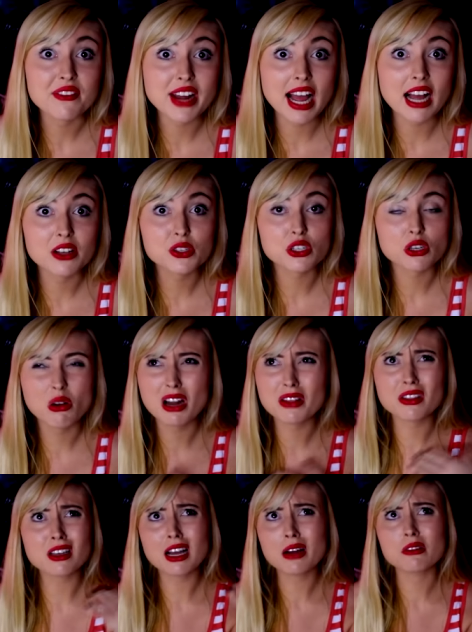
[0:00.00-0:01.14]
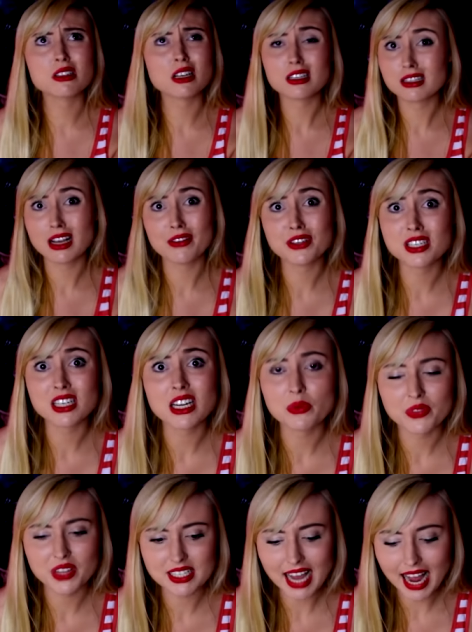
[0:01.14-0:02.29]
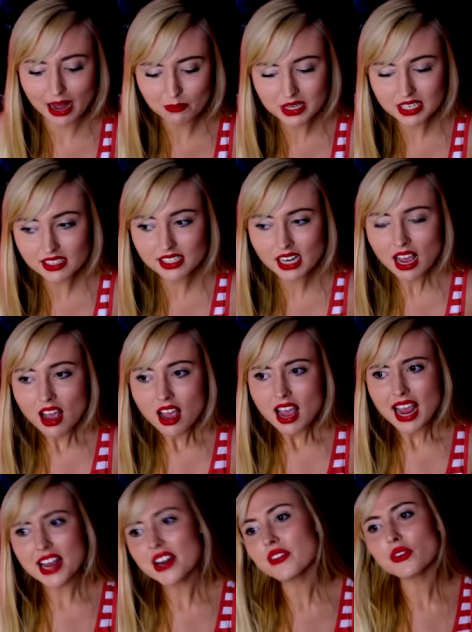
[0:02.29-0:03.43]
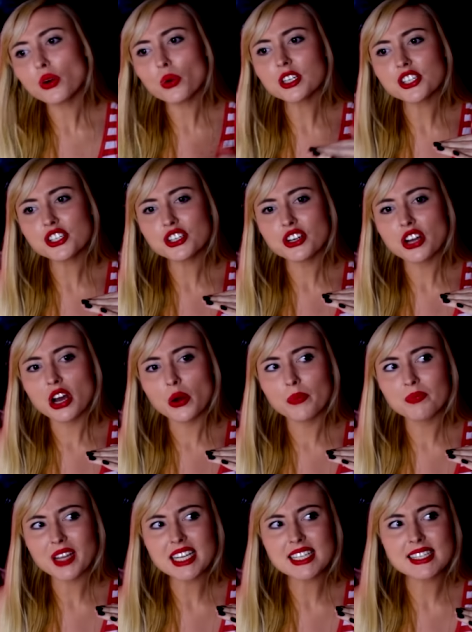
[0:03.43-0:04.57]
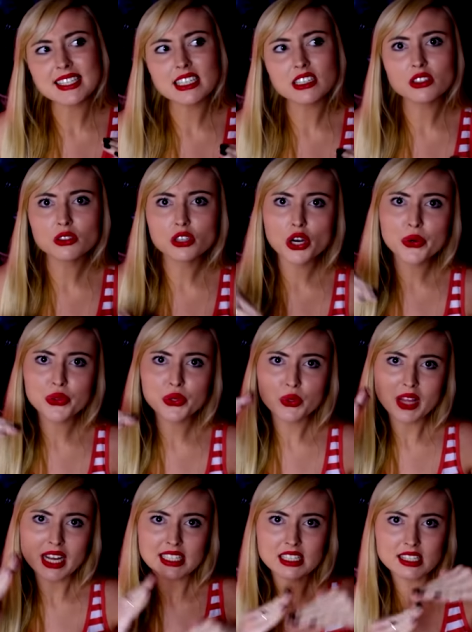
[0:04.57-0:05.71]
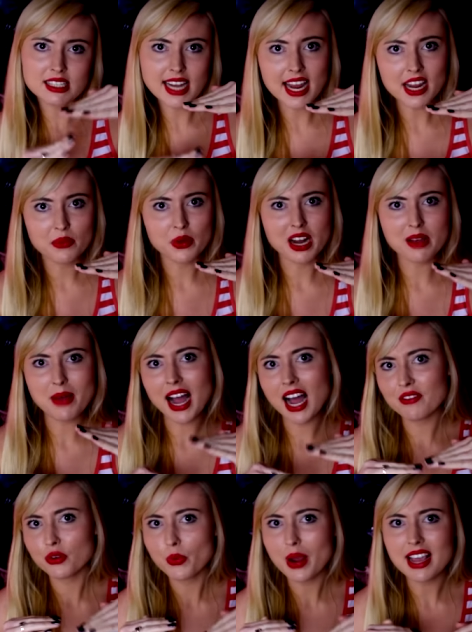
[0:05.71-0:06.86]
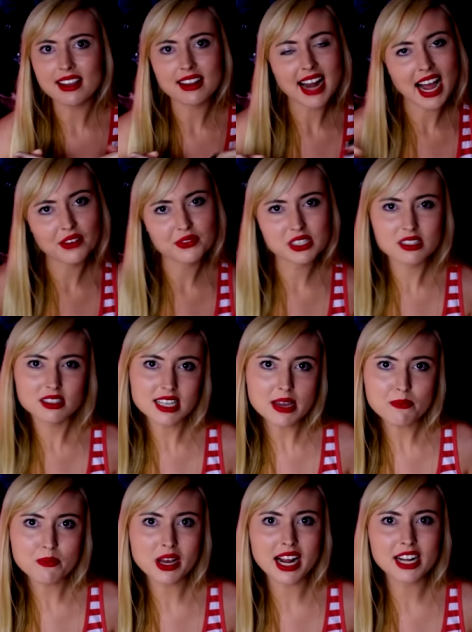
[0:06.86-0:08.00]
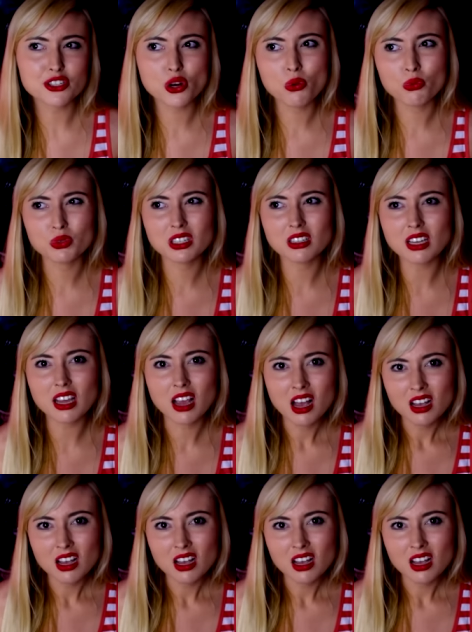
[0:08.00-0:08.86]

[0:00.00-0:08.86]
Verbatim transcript: now. So I think I was like 17 when this happened. And of course, you know, I still go through that state when I'm half awake and half asleep, but I don't really